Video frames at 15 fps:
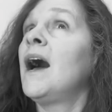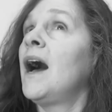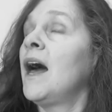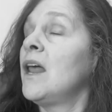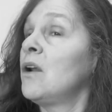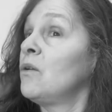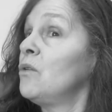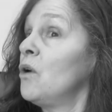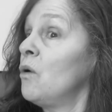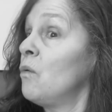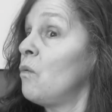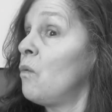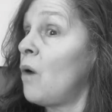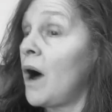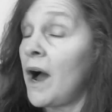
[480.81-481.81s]
I don't know
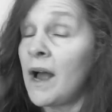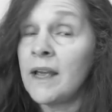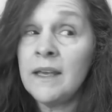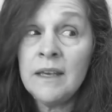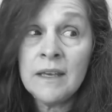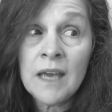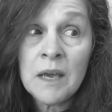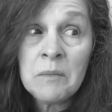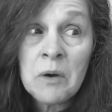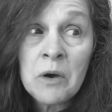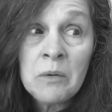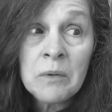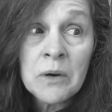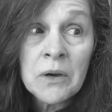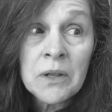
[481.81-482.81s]
why he came
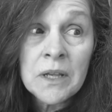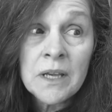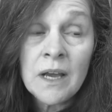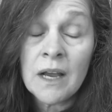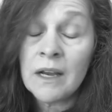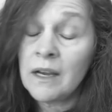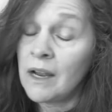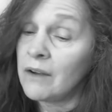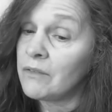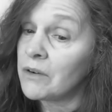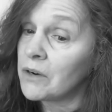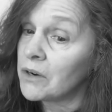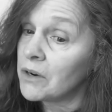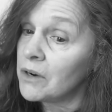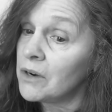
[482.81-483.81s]
home early. I
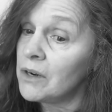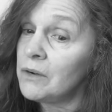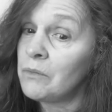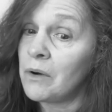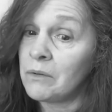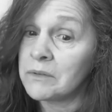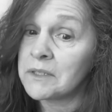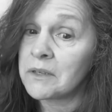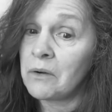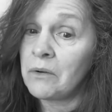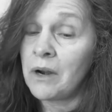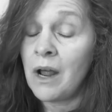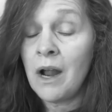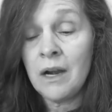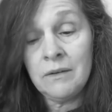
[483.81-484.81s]
never heard what was
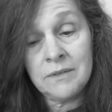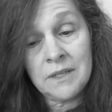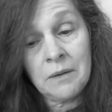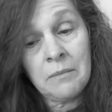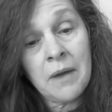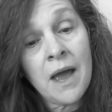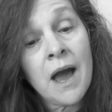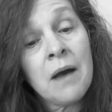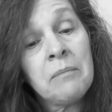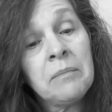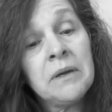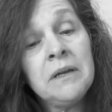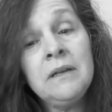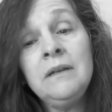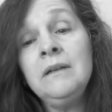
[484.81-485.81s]
going on, if something
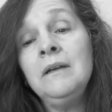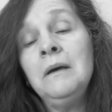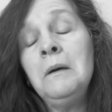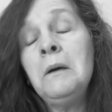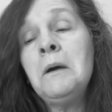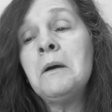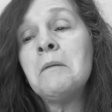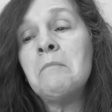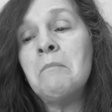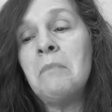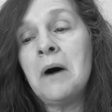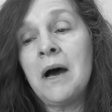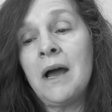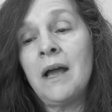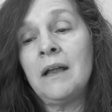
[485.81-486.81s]
happened.
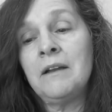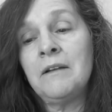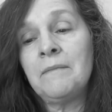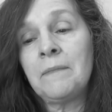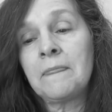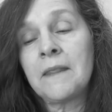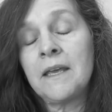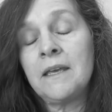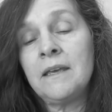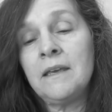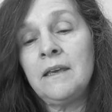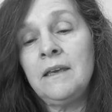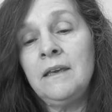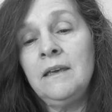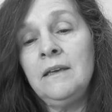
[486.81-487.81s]
But
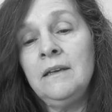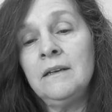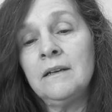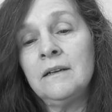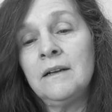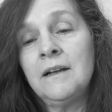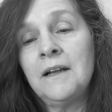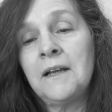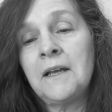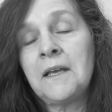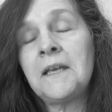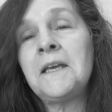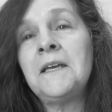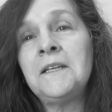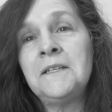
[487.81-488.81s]
he
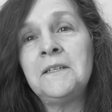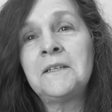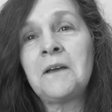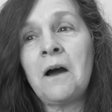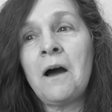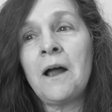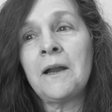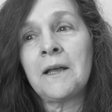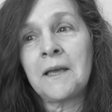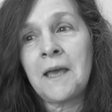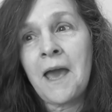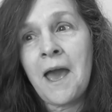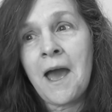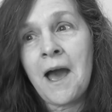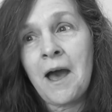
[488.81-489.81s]
got a
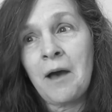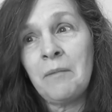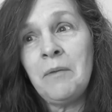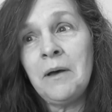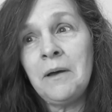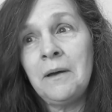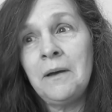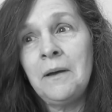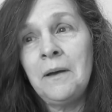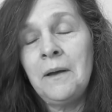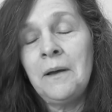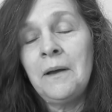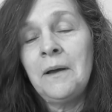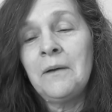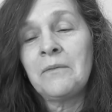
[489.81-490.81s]
cab
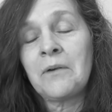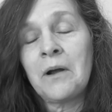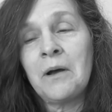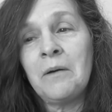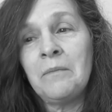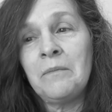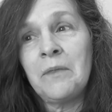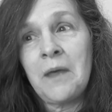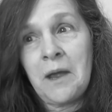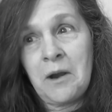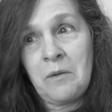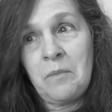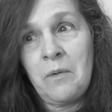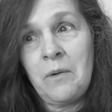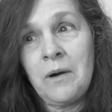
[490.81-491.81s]
from the
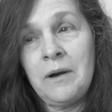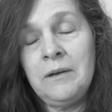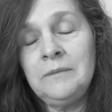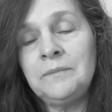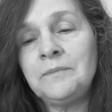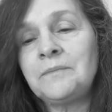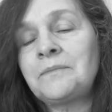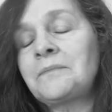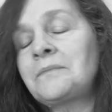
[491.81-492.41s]
airport,